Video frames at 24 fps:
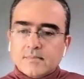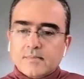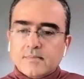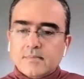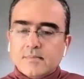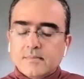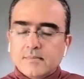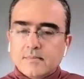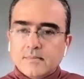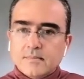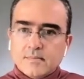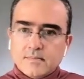
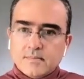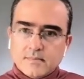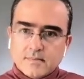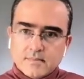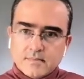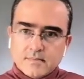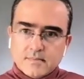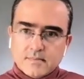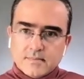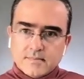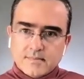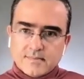
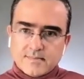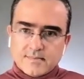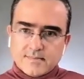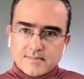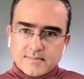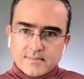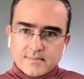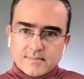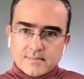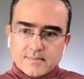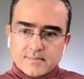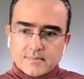
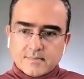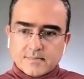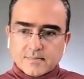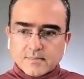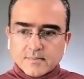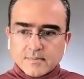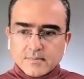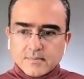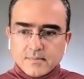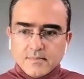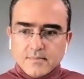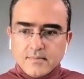
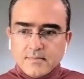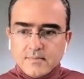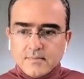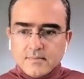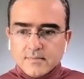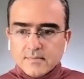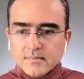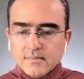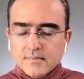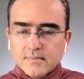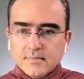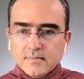
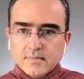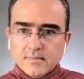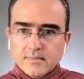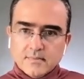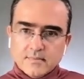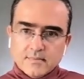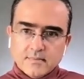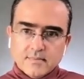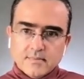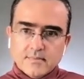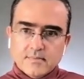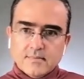
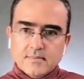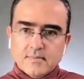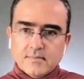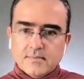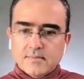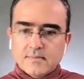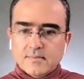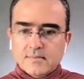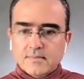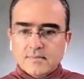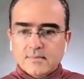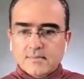
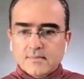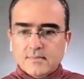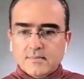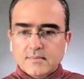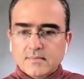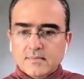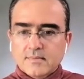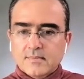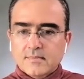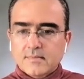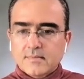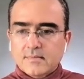
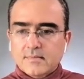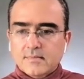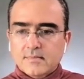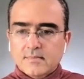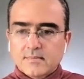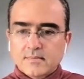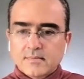No words are spoken by the person on screen.